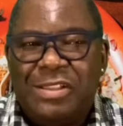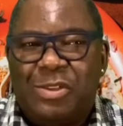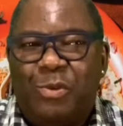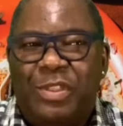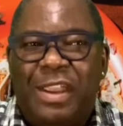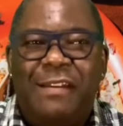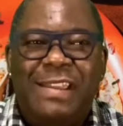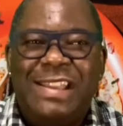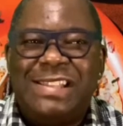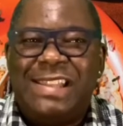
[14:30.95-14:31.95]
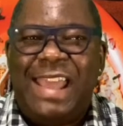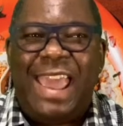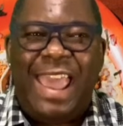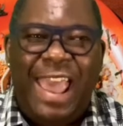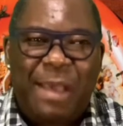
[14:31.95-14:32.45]
So there is an
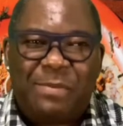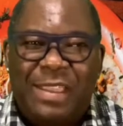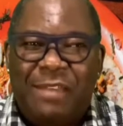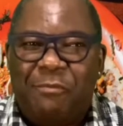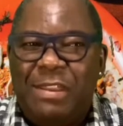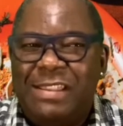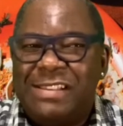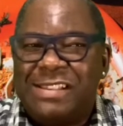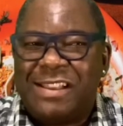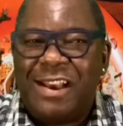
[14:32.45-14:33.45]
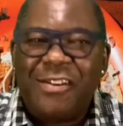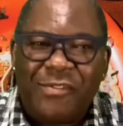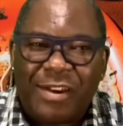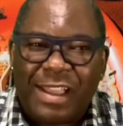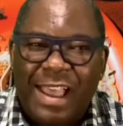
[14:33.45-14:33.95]
app that we
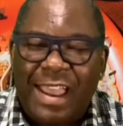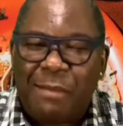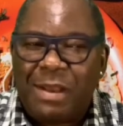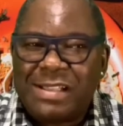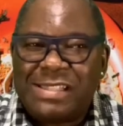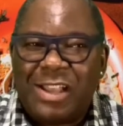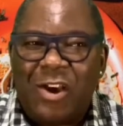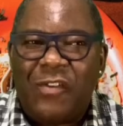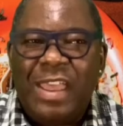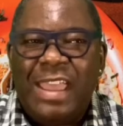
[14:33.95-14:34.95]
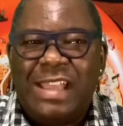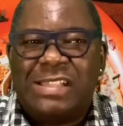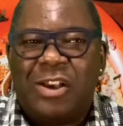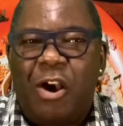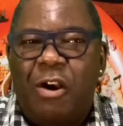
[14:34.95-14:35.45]
discovered, Kai and myself. It's
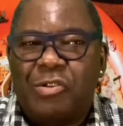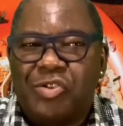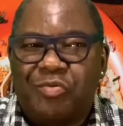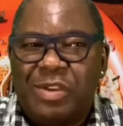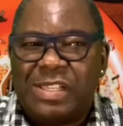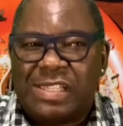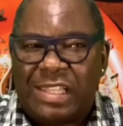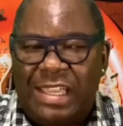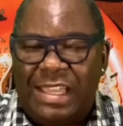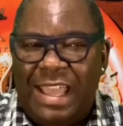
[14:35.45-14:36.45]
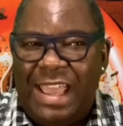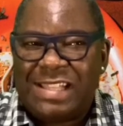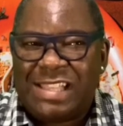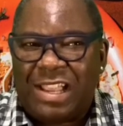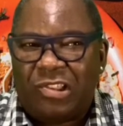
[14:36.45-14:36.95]
called Drizly. It
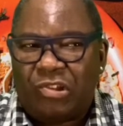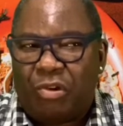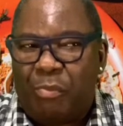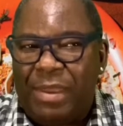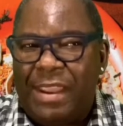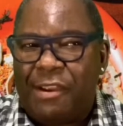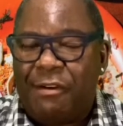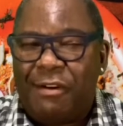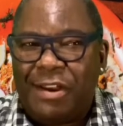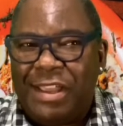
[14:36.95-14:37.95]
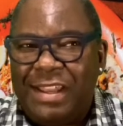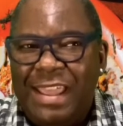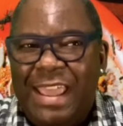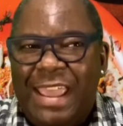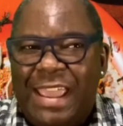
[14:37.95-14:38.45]
has like a little bear on it.
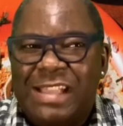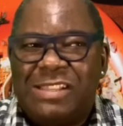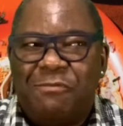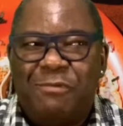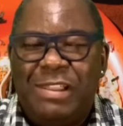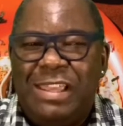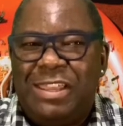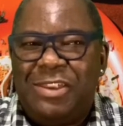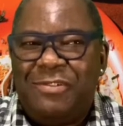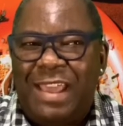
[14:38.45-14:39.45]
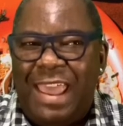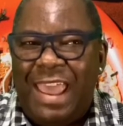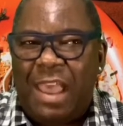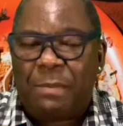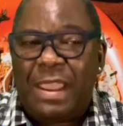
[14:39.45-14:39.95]
It's a really cute
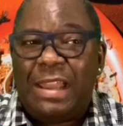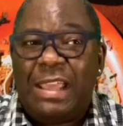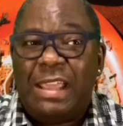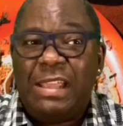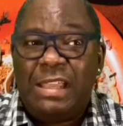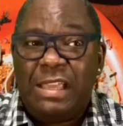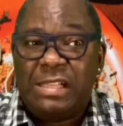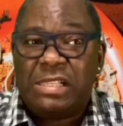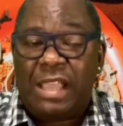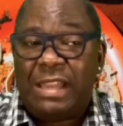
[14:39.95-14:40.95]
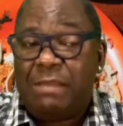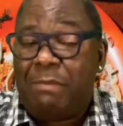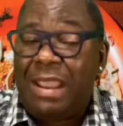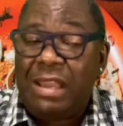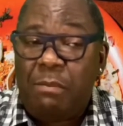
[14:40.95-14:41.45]
app, and it is, and it
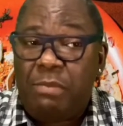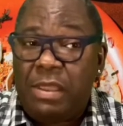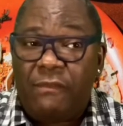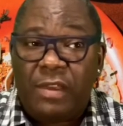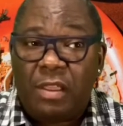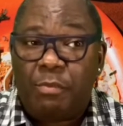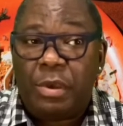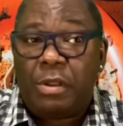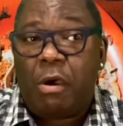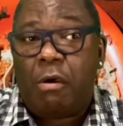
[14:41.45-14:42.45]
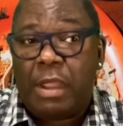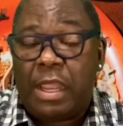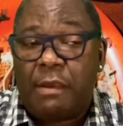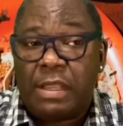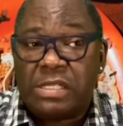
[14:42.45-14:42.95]
might not be available in all
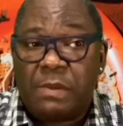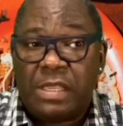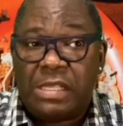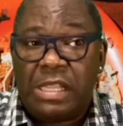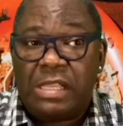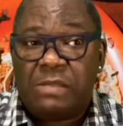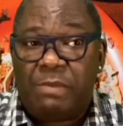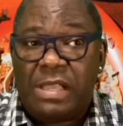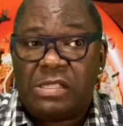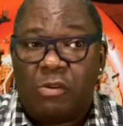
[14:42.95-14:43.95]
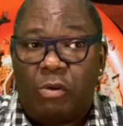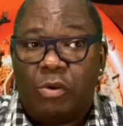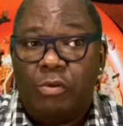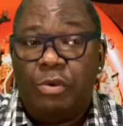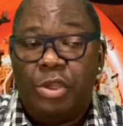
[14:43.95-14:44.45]
areas because it is based on
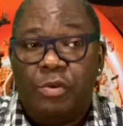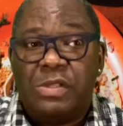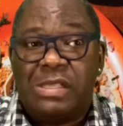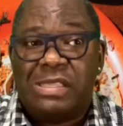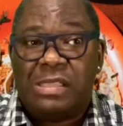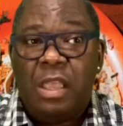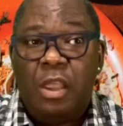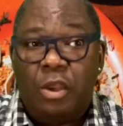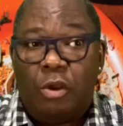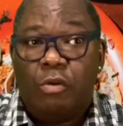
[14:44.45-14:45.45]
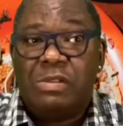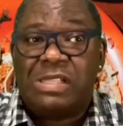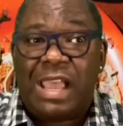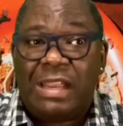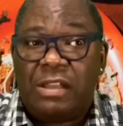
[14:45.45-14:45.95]
who uses, you know, who
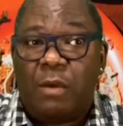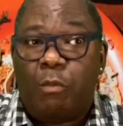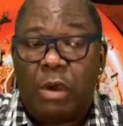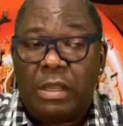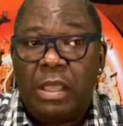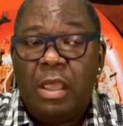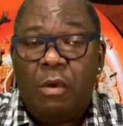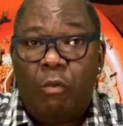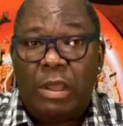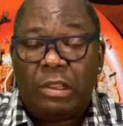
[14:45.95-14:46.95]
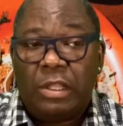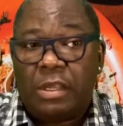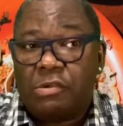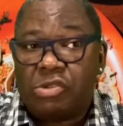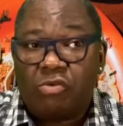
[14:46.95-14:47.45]
signed up, what what
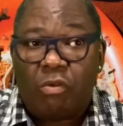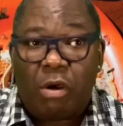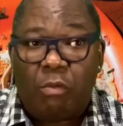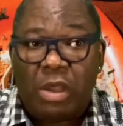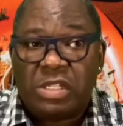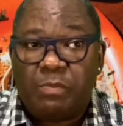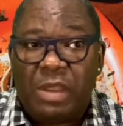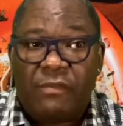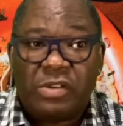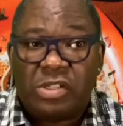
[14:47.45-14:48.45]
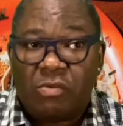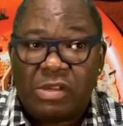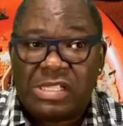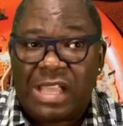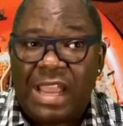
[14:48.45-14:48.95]
liquor store or what beverage store
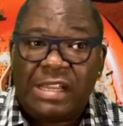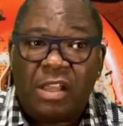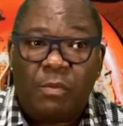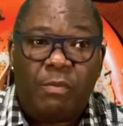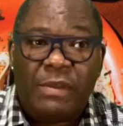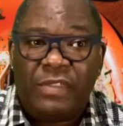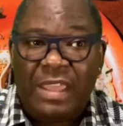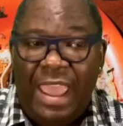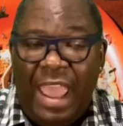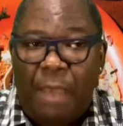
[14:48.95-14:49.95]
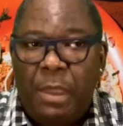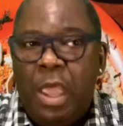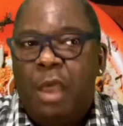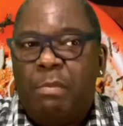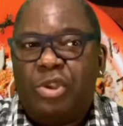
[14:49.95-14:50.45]
signed up with the app.
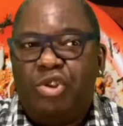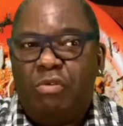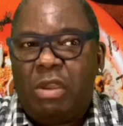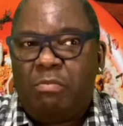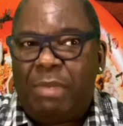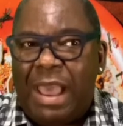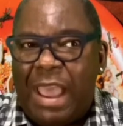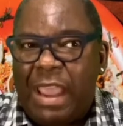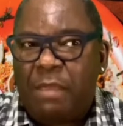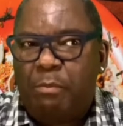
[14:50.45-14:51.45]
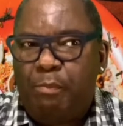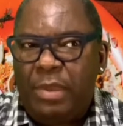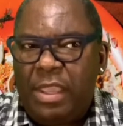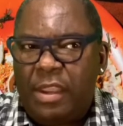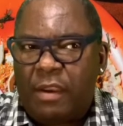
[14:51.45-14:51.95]
But you can buy
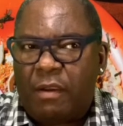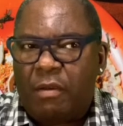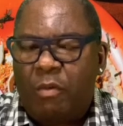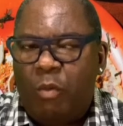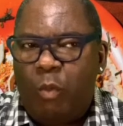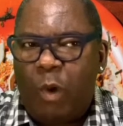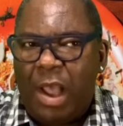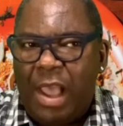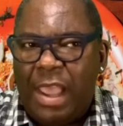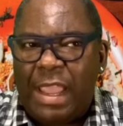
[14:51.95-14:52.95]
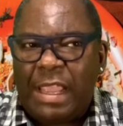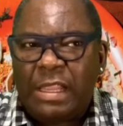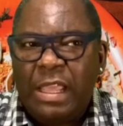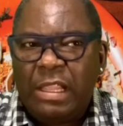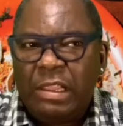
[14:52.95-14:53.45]
beer, wine,
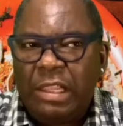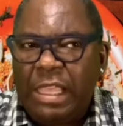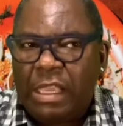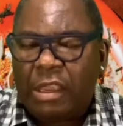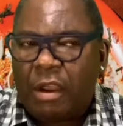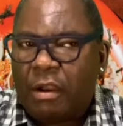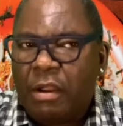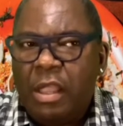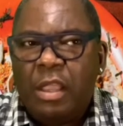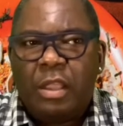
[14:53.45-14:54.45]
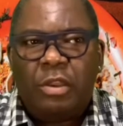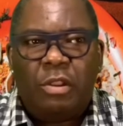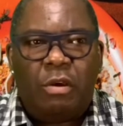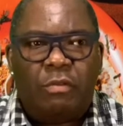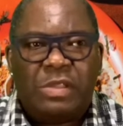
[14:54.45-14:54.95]
liquor, you
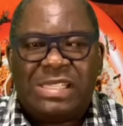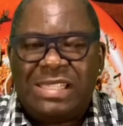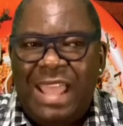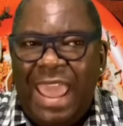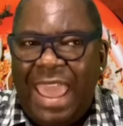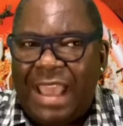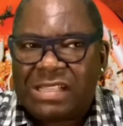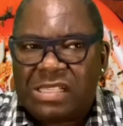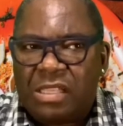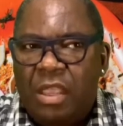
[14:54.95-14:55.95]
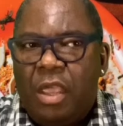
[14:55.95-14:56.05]
know, snacks.